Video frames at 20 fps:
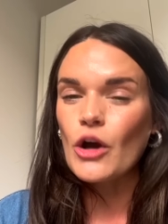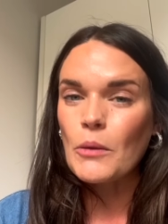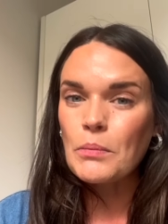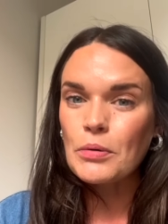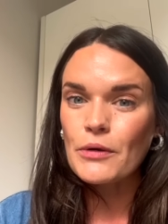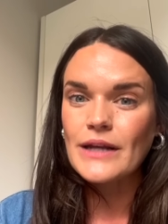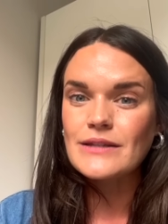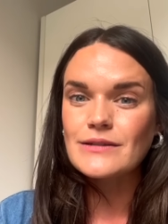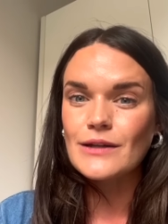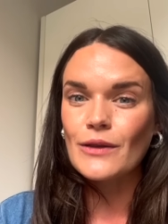he
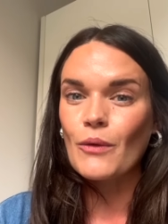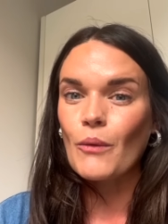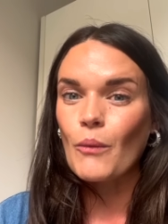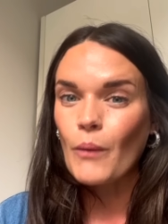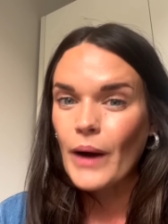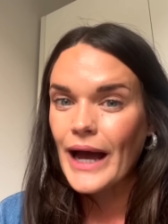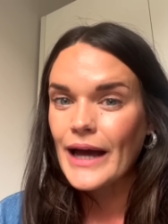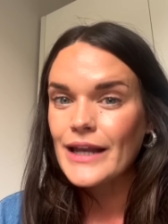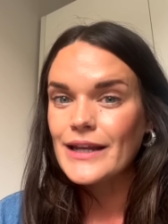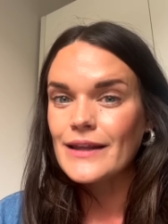operated in the
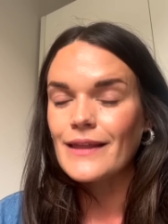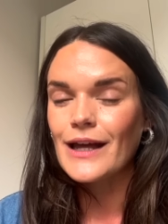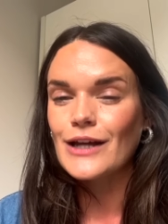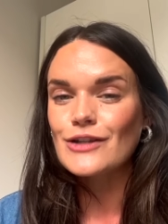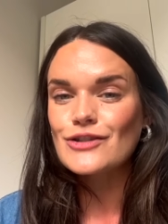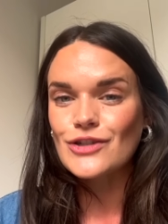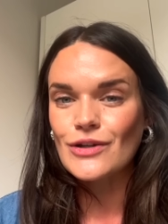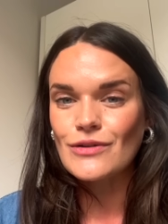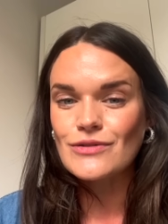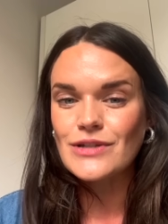wet in
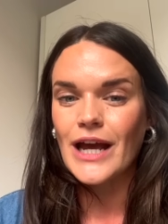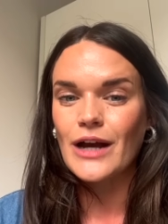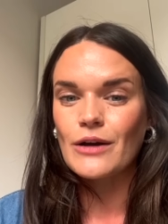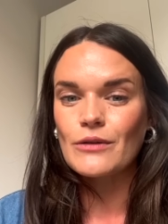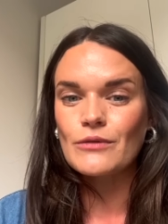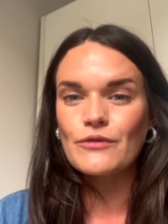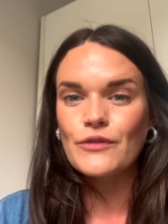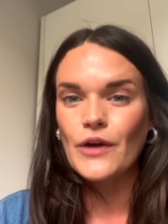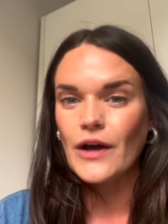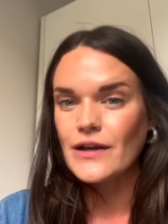that
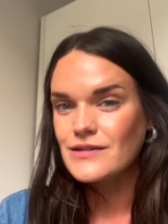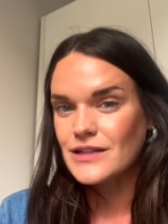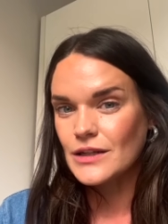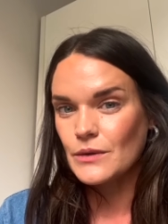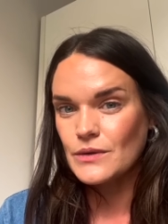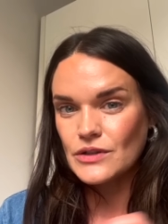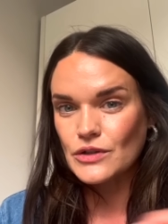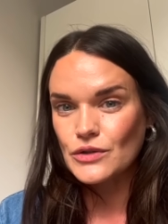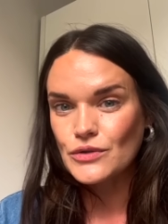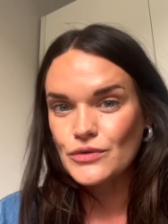shootout, firstly,
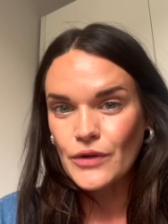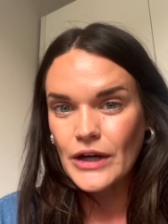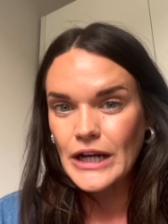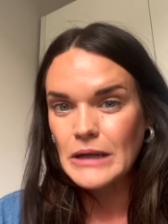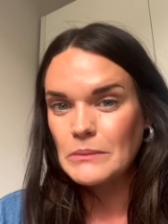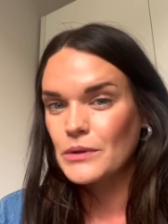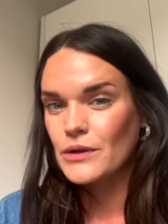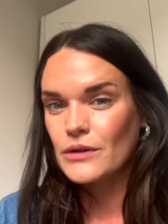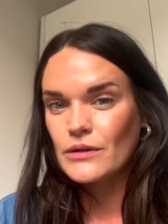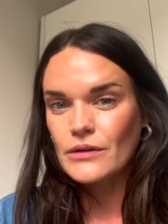was
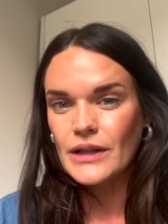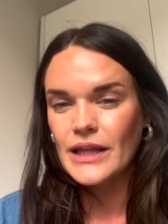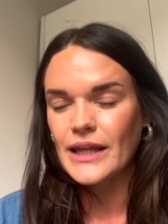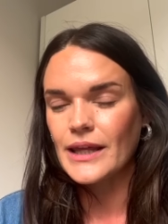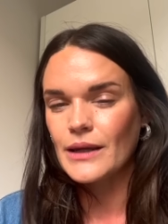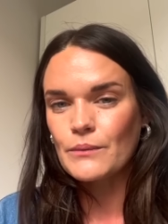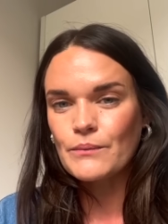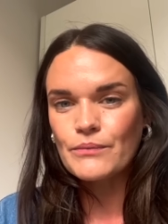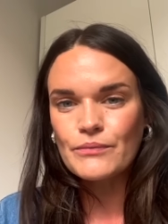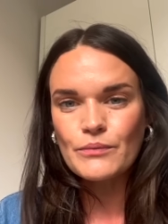incredible.
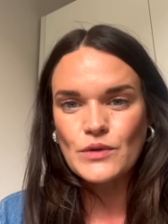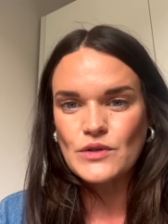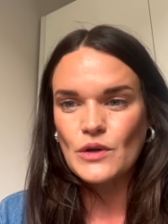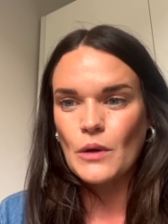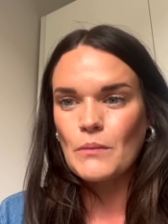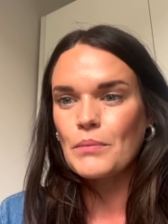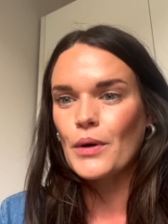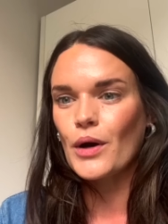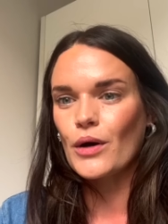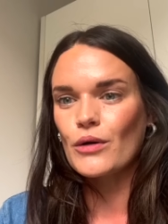He was
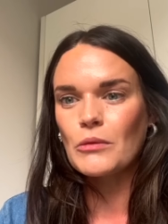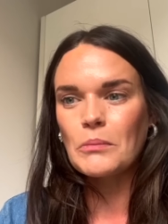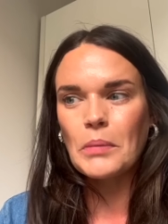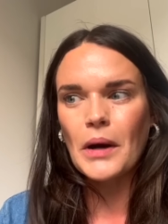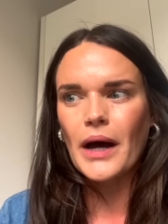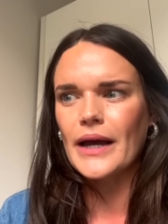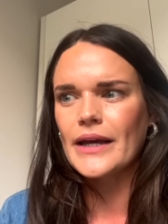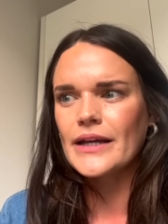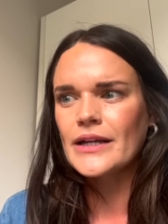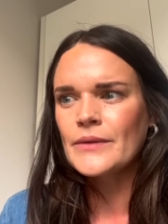on pole
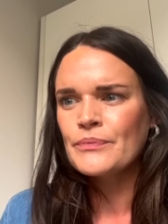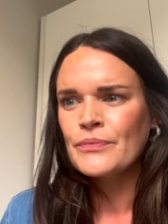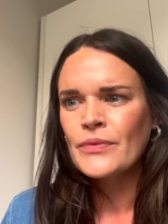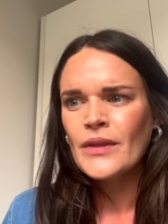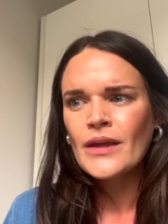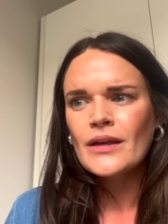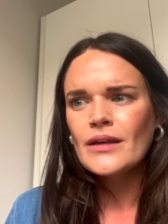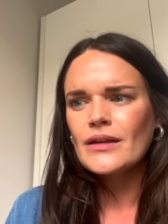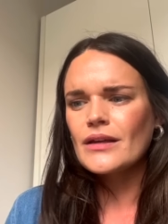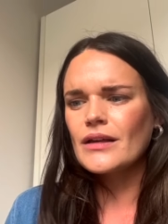by
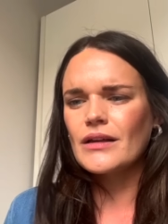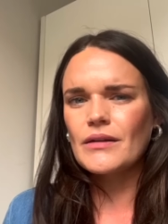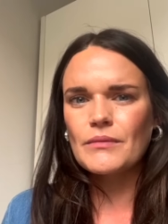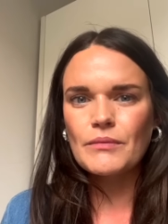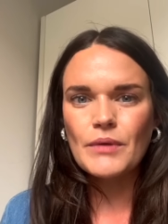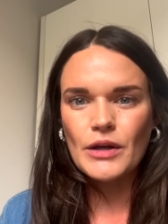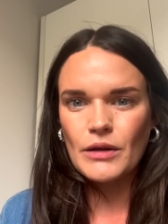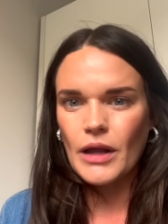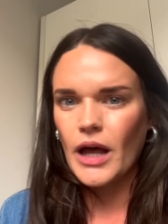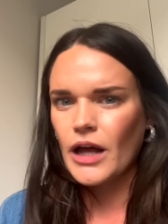
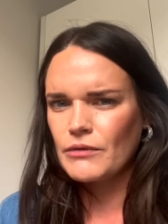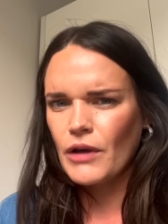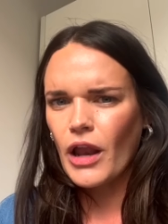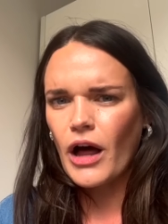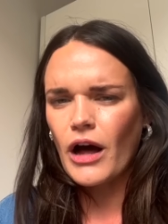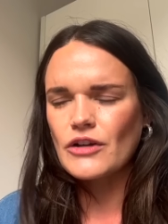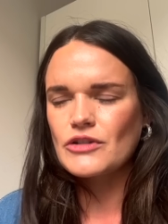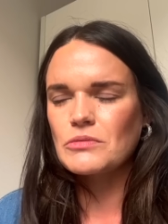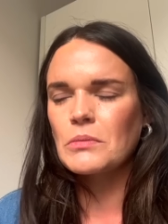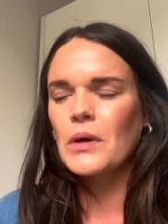a, a
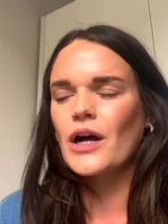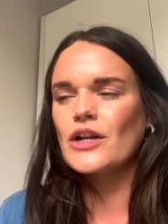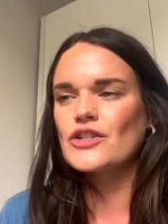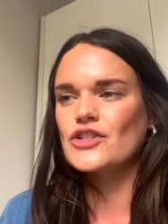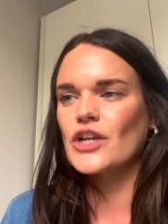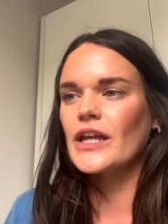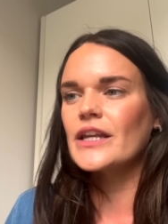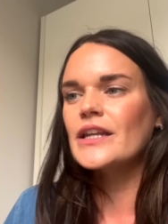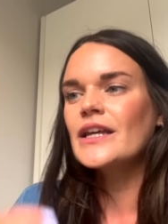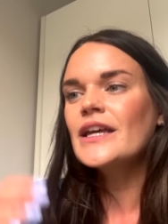large
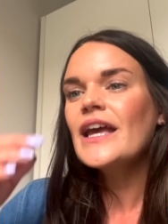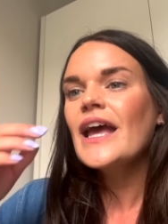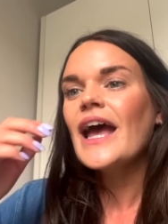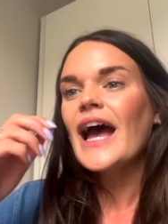margin.